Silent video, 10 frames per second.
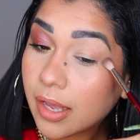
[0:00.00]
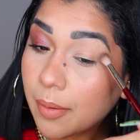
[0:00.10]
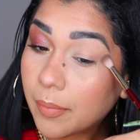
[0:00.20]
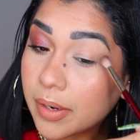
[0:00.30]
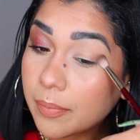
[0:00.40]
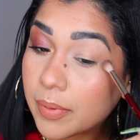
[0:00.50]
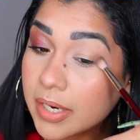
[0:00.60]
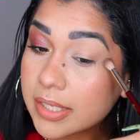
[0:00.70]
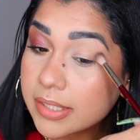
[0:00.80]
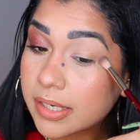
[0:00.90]
I'm going to
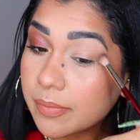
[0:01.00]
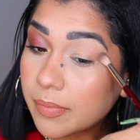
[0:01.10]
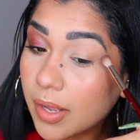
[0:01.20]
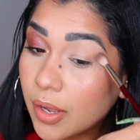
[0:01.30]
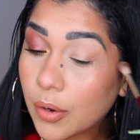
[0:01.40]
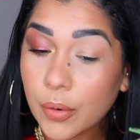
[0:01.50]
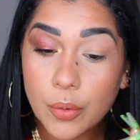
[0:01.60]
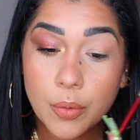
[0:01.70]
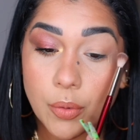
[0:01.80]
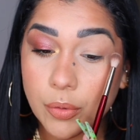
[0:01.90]
place it in my
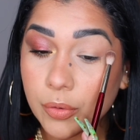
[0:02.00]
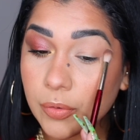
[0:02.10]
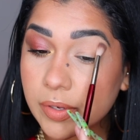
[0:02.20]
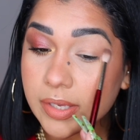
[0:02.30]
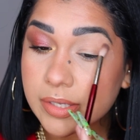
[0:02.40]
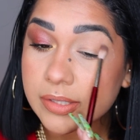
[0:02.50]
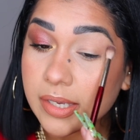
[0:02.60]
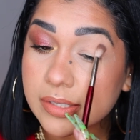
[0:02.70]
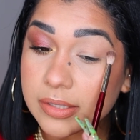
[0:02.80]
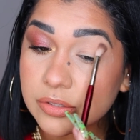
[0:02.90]
whole crease
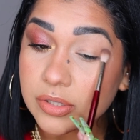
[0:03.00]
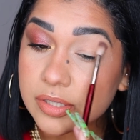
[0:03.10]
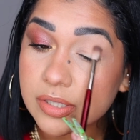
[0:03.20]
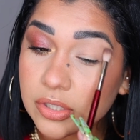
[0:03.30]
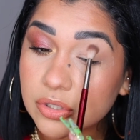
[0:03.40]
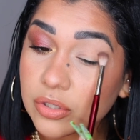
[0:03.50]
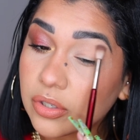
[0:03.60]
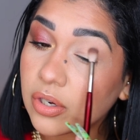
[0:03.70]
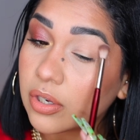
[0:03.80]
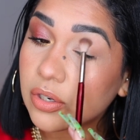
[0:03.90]
as a
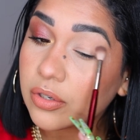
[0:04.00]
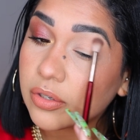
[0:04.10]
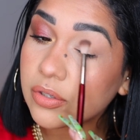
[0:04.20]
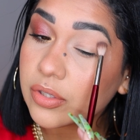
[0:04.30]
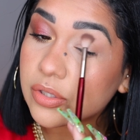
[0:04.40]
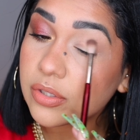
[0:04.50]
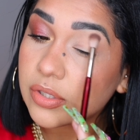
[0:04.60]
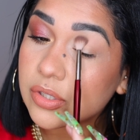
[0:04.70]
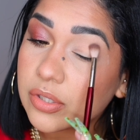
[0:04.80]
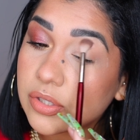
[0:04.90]
transition color.
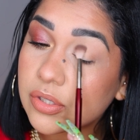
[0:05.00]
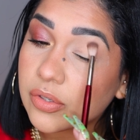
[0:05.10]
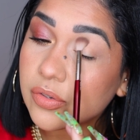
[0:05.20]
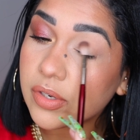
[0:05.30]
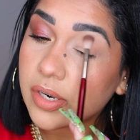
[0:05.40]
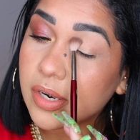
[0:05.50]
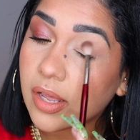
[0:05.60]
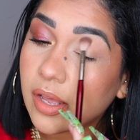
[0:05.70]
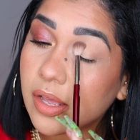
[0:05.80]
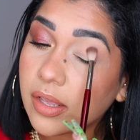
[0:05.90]
So
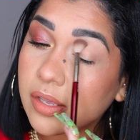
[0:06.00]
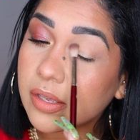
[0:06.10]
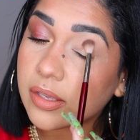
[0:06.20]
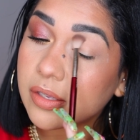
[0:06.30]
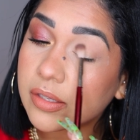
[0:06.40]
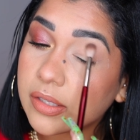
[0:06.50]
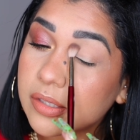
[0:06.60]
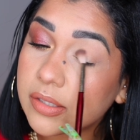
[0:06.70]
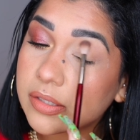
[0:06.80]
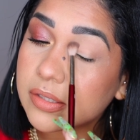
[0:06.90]

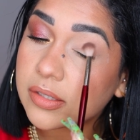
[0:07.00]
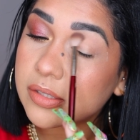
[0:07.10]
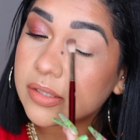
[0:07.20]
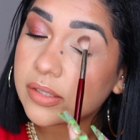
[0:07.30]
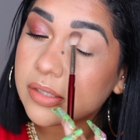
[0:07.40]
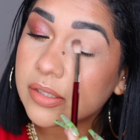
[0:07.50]
nice.